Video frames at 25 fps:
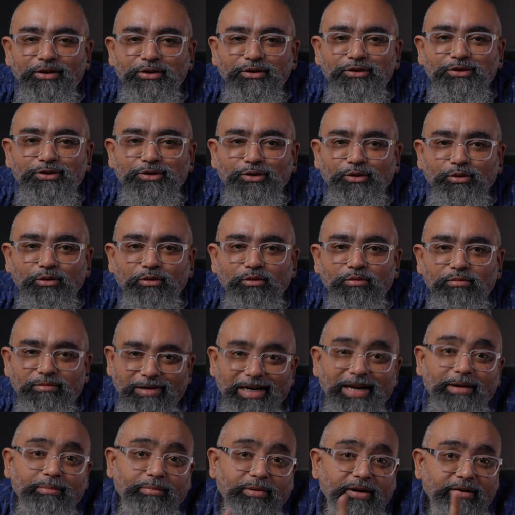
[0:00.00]
So
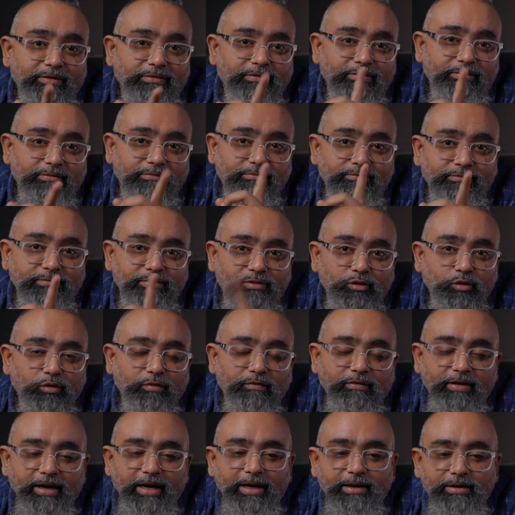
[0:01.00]
client brief, don't
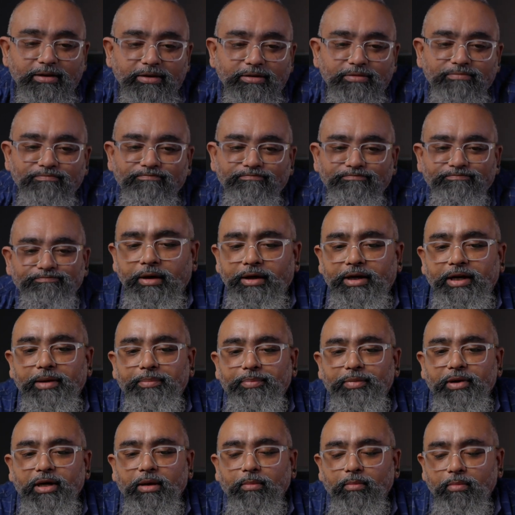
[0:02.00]
forget. Tip
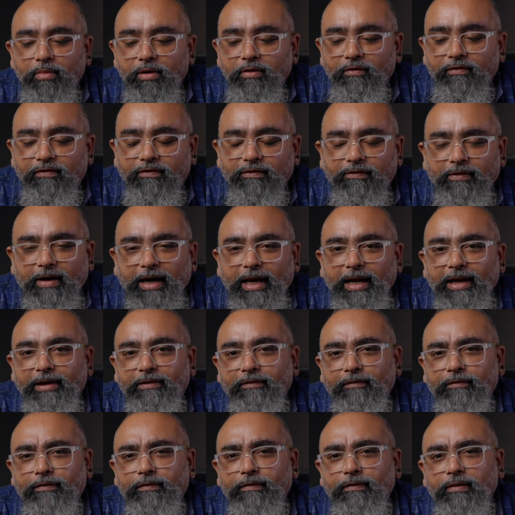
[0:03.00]
number
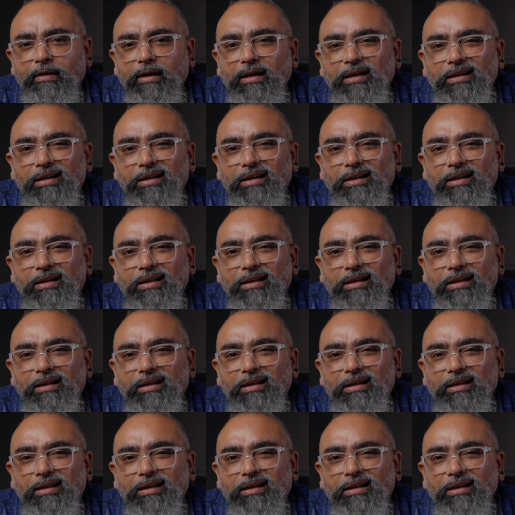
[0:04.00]
5.